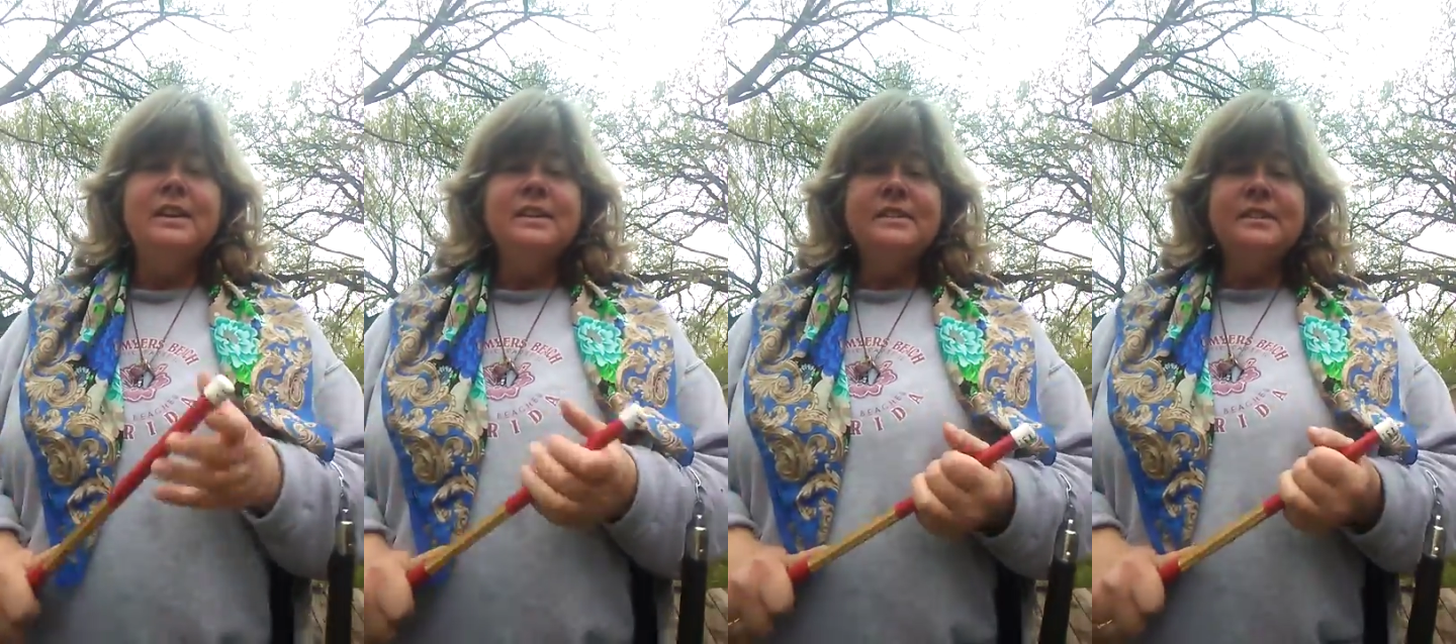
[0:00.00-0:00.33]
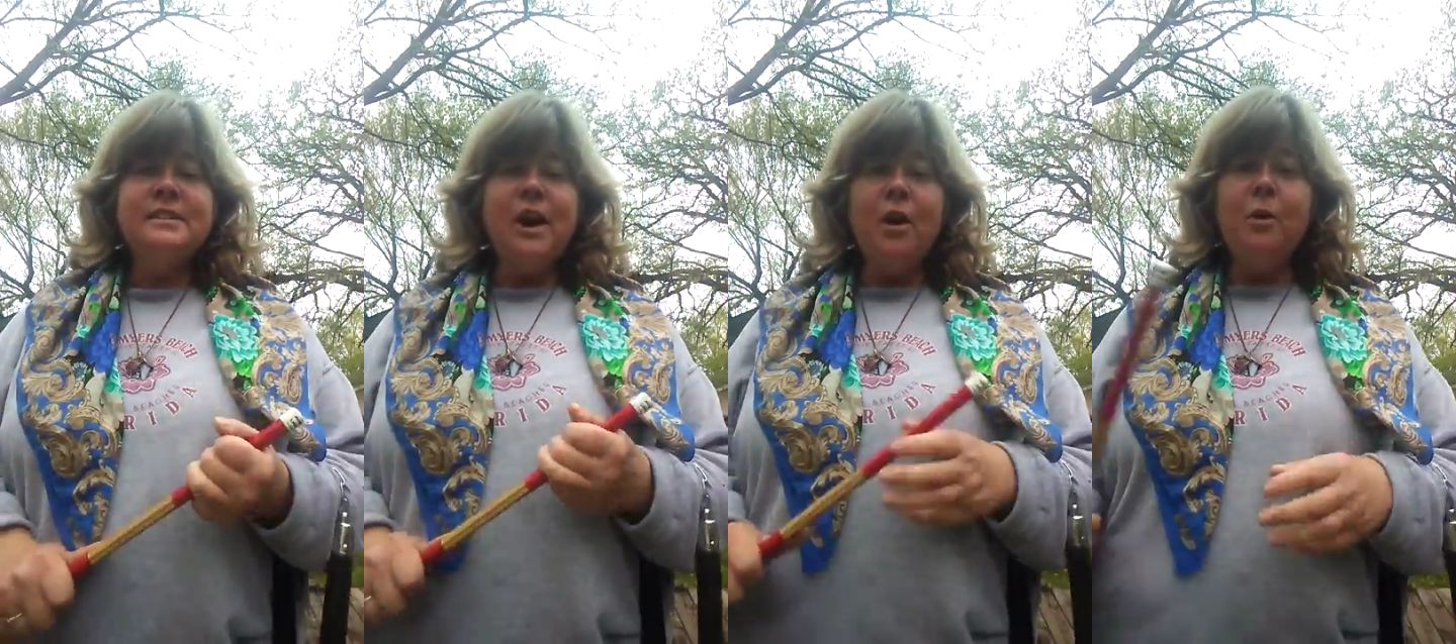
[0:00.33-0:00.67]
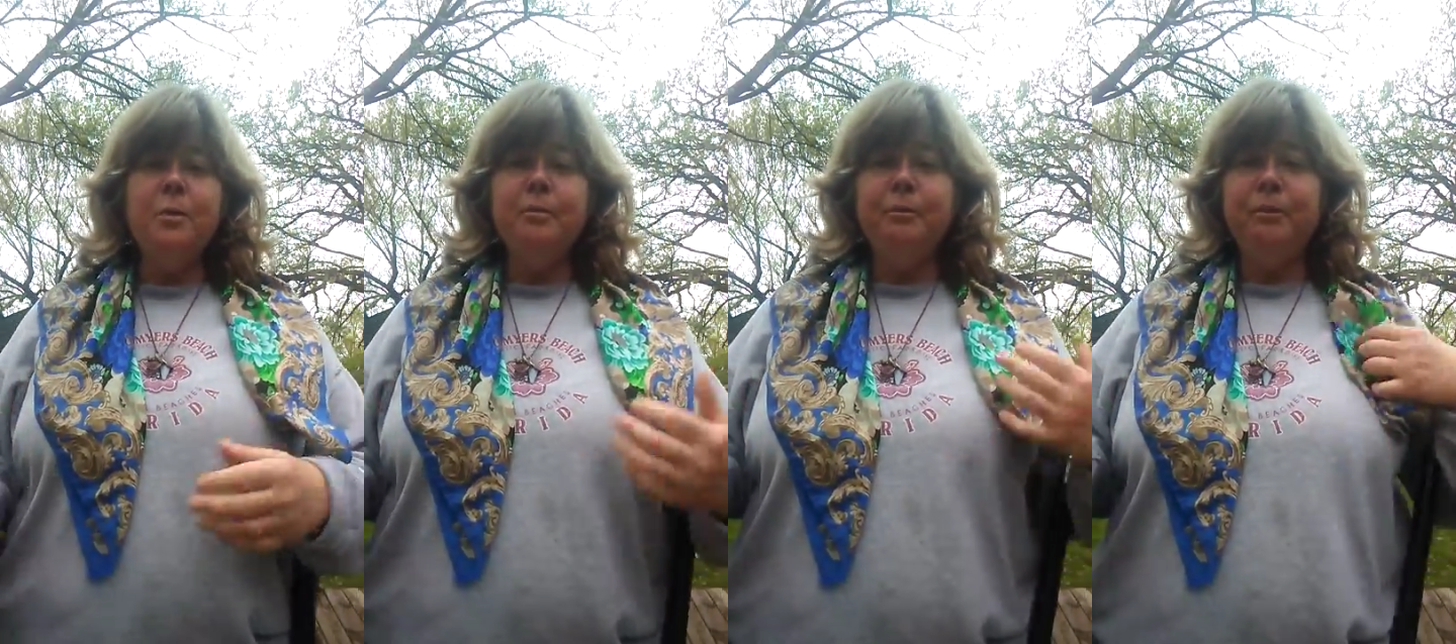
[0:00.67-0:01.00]

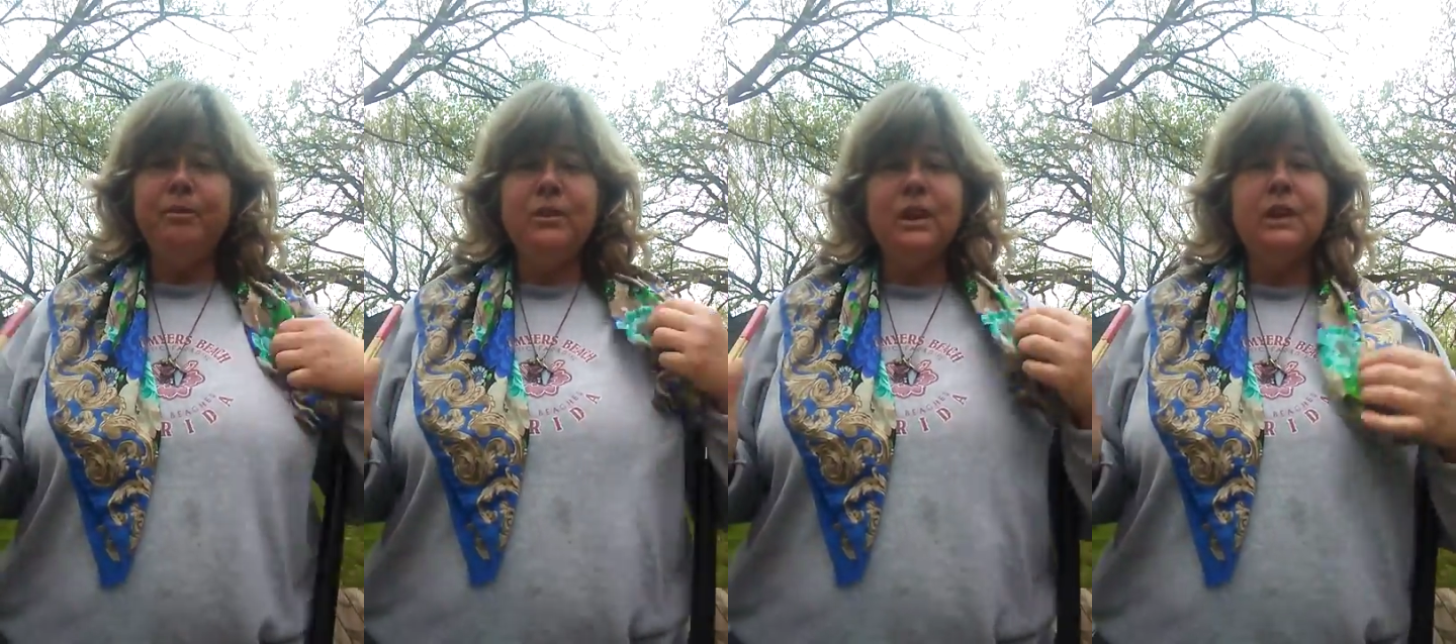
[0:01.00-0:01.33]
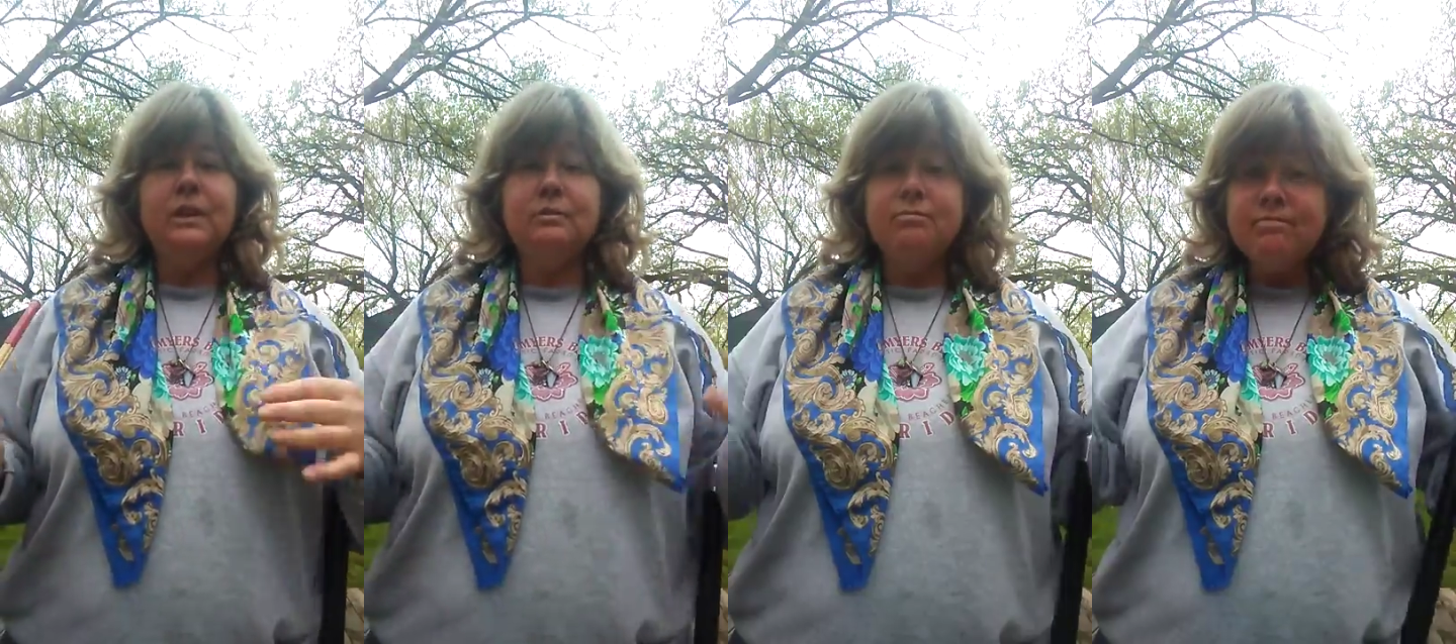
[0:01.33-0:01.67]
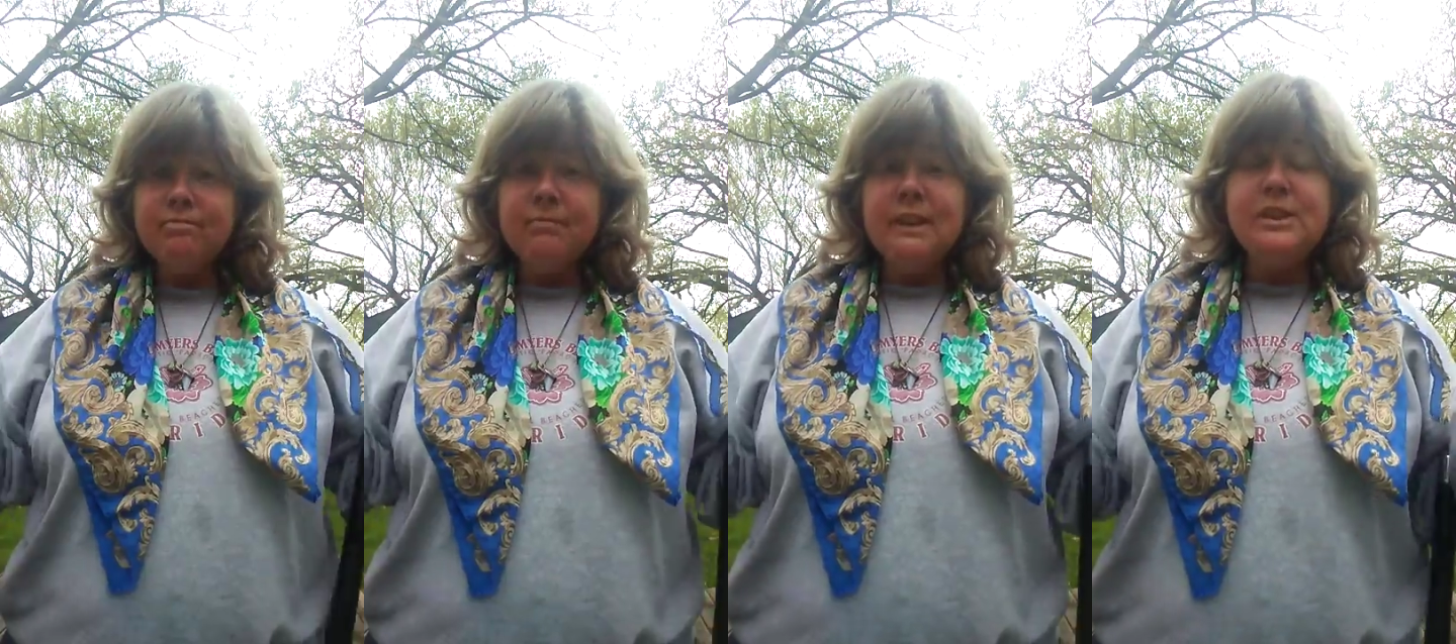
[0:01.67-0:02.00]
So,
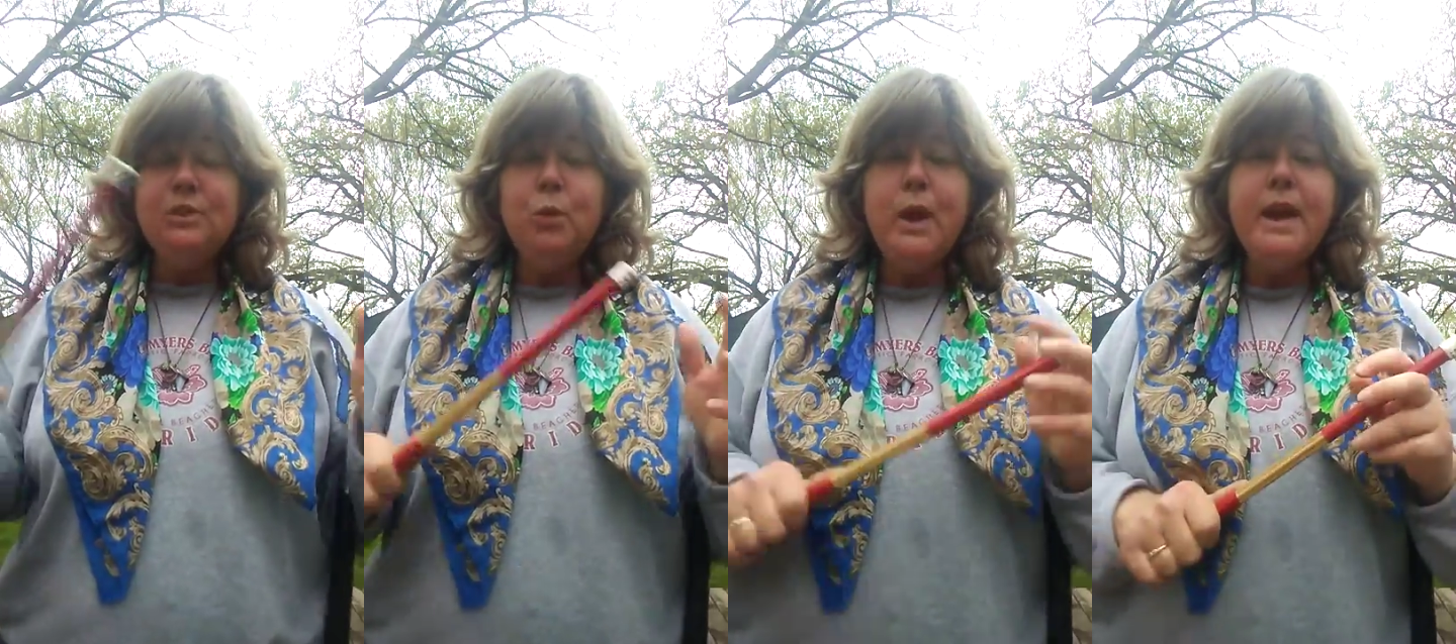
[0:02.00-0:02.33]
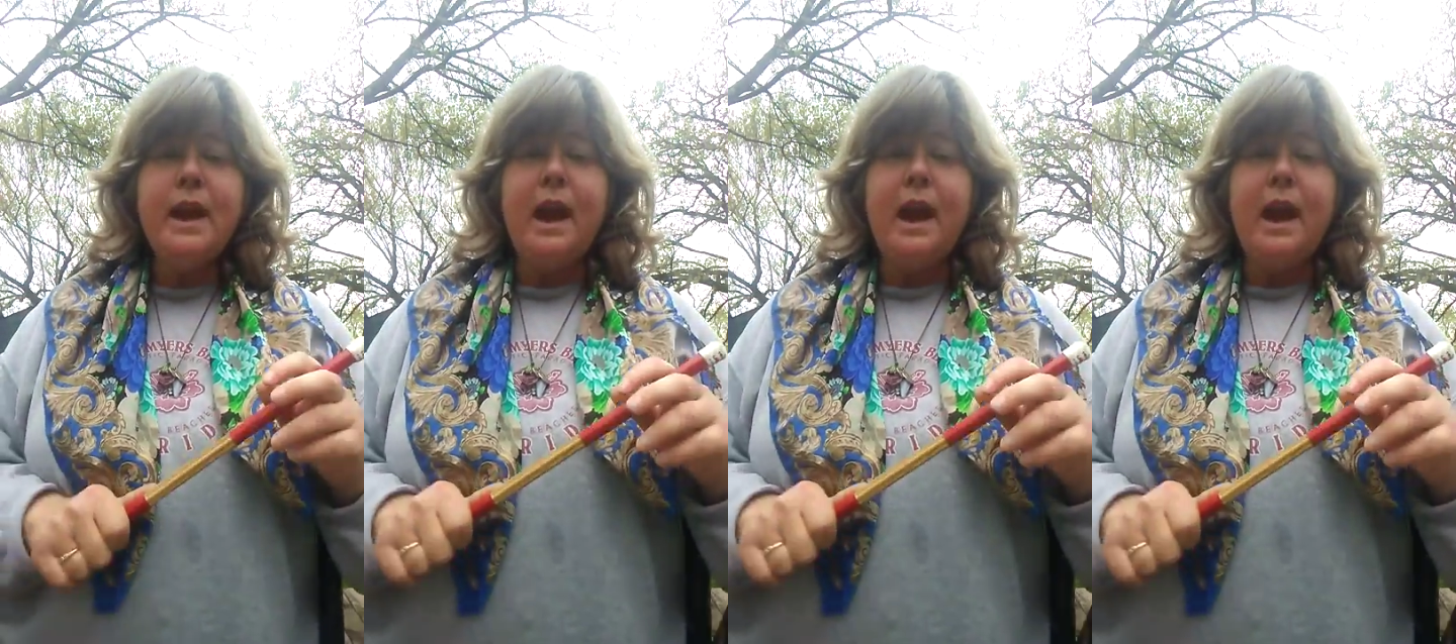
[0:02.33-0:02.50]
this week